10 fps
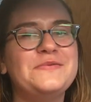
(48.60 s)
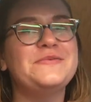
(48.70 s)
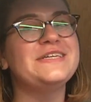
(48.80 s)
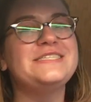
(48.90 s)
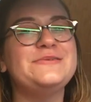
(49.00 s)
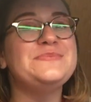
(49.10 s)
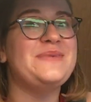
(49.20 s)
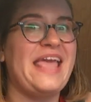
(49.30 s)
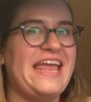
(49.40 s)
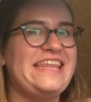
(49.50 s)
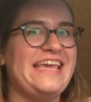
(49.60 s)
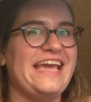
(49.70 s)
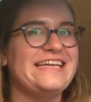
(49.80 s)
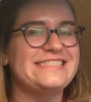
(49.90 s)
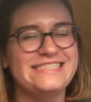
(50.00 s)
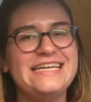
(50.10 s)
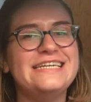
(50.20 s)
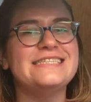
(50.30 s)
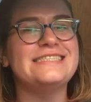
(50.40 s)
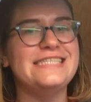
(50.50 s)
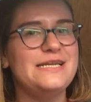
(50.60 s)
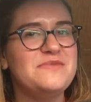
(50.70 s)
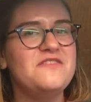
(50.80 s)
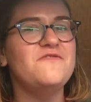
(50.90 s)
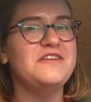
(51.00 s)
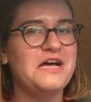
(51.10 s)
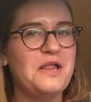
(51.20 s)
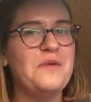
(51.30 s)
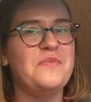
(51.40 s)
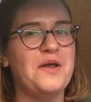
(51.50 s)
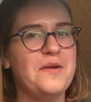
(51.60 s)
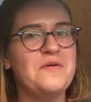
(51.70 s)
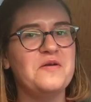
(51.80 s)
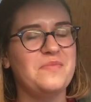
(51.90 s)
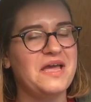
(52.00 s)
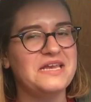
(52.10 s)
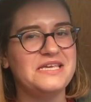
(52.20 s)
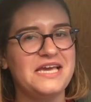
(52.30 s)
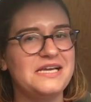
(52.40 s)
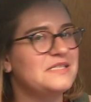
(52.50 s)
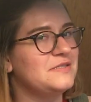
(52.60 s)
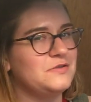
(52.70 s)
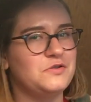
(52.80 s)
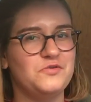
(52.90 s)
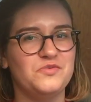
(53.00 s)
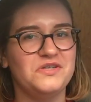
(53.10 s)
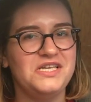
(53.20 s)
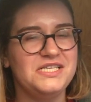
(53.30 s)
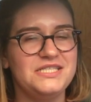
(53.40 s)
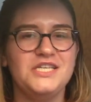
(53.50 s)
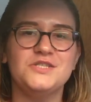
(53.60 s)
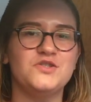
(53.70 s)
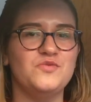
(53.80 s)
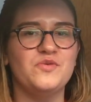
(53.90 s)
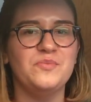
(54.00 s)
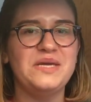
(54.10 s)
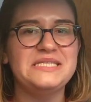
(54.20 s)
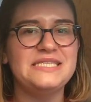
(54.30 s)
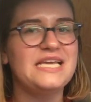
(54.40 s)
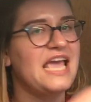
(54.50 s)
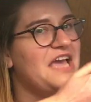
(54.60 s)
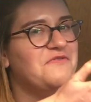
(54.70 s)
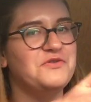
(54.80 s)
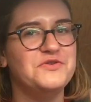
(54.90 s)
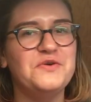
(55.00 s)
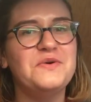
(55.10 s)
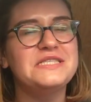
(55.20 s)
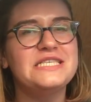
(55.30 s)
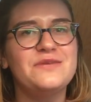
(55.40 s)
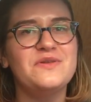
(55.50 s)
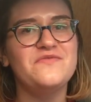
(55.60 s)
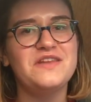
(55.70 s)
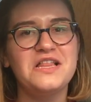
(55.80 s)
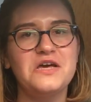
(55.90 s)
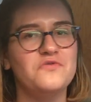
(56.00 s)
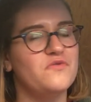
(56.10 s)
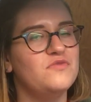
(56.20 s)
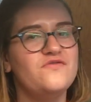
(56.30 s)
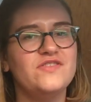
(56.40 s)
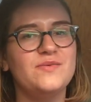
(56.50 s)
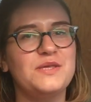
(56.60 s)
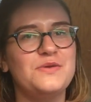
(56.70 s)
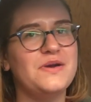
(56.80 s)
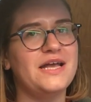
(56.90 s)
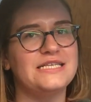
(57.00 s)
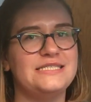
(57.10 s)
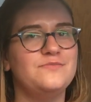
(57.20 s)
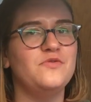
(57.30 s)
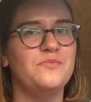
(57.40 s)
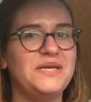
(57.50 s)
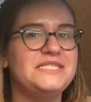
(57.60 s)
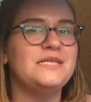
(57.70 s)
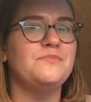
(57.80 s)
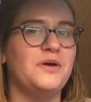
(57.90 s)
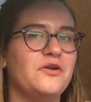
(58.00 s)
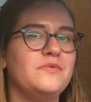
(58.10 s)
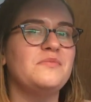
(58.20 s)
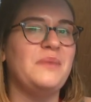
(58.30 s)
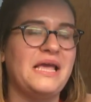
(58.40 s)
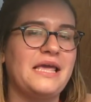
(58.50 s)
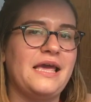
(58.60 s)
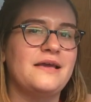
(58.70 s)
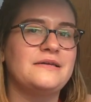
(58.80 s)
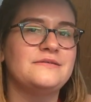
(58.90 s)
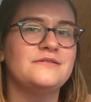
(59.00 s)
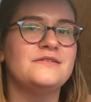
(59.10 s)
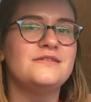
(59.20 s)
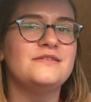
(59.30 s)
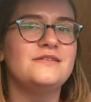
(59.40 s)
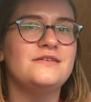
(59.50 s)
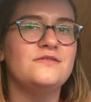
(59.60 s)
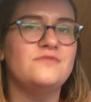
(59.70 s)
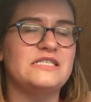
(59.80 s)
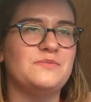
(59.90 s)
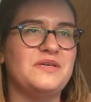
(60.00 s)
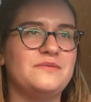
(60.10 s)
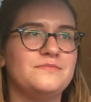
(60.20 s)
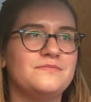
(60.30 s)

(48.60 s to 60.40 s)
we're doing pancakes. Cinnamon, vanilla, buttermilk pancakes. Super easy, super basic. If you don't want cinnamon and vanilla, remove them and you got a simple basic buttermilk pancake recipe.